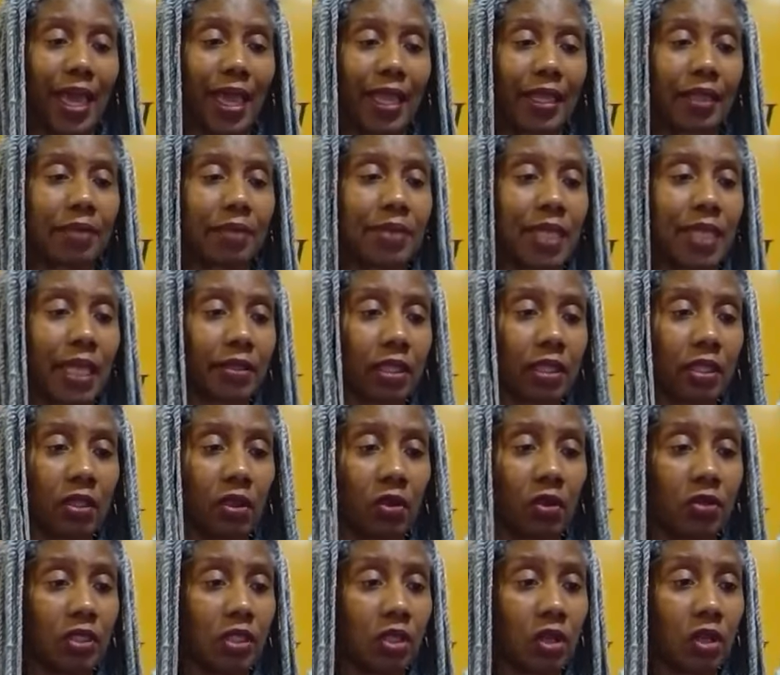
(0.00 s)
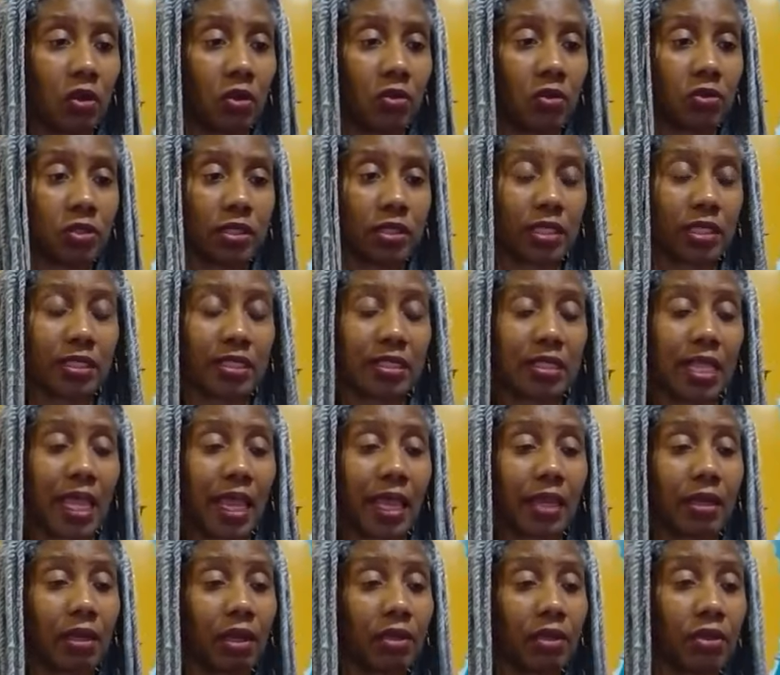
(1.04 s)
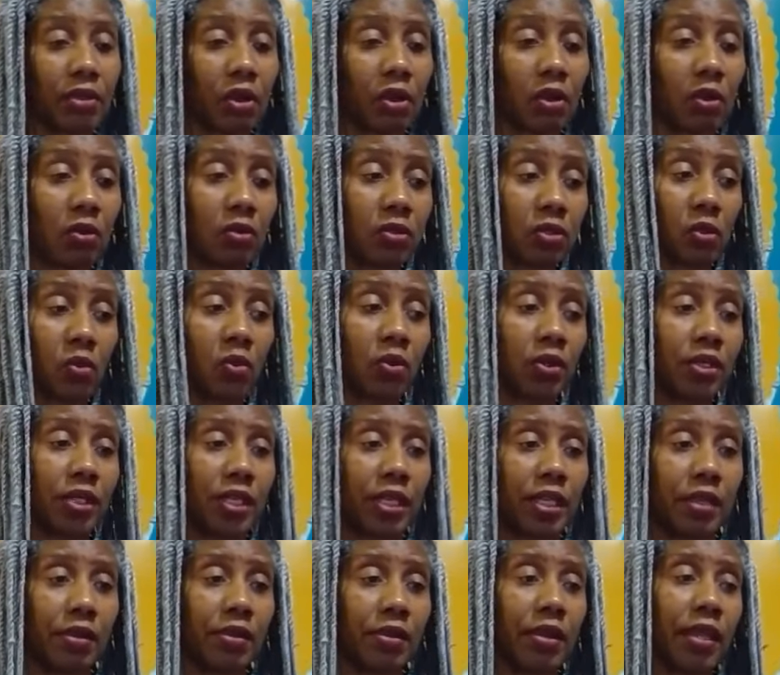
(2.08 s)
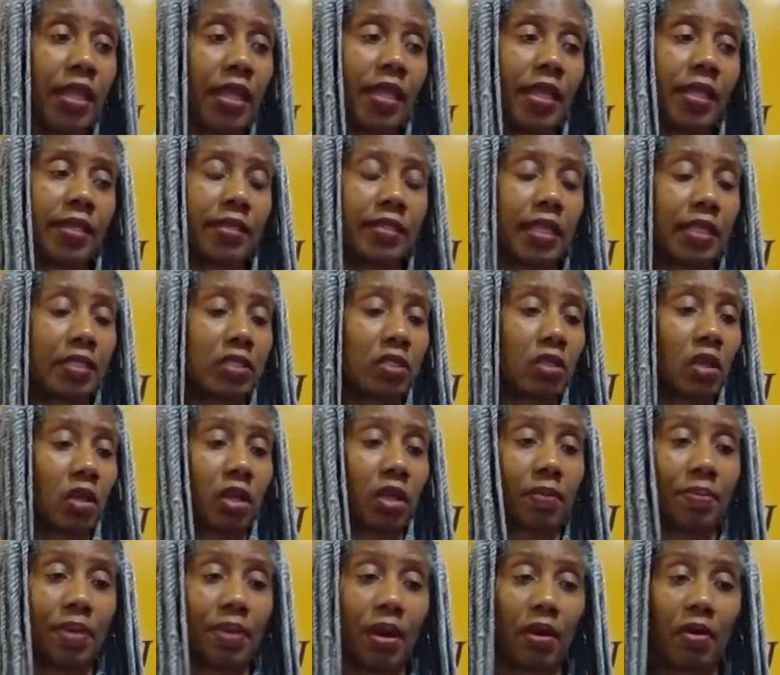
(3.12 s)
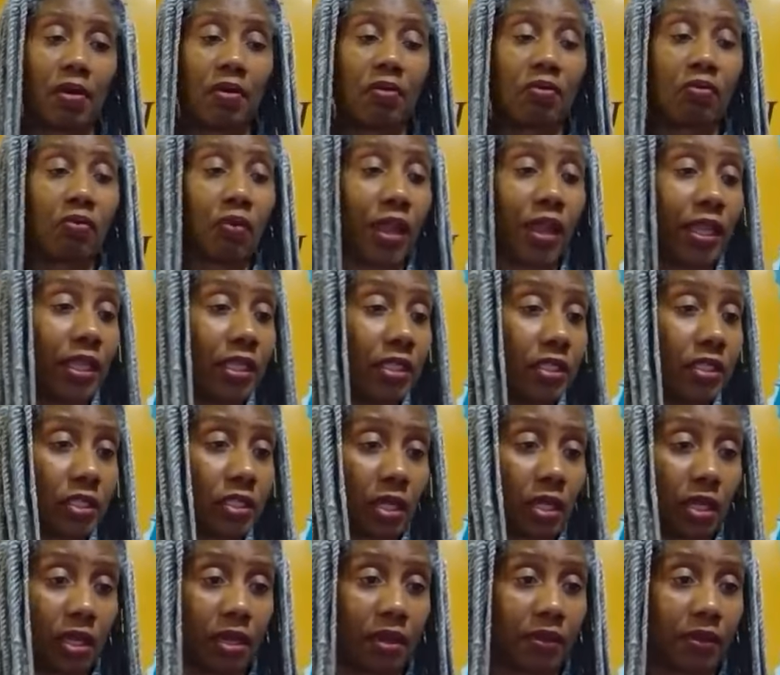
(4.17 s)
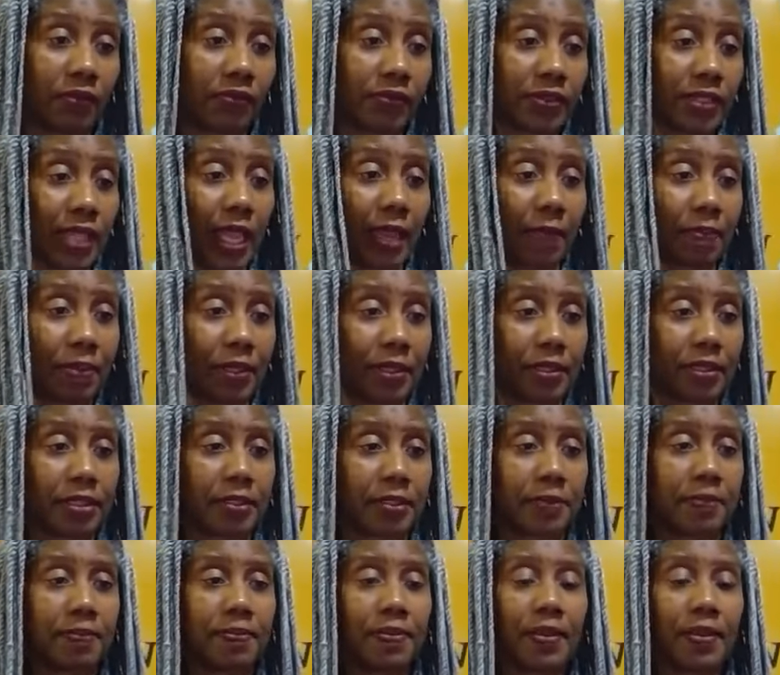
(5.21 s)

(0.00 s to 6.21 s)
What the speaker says: I am not the only host. There's 9 other hosts on there that talk about a range of topics.